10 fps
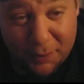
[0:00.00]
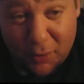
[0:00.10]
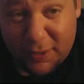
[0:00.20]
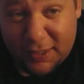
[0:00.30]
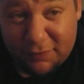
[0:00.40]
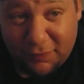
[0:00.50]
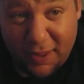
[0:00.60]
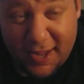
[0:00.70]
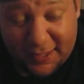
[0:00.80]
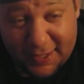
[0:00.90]
boating and
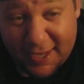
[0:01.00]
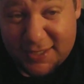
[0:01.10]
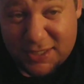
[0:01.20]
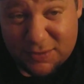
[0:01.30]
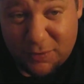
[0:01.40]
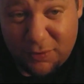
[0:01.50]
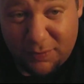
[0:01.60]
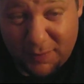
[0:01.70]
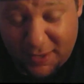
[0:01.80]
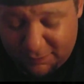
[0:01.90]
flying, like I just
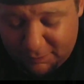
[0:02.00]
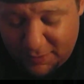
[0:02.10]
ruined my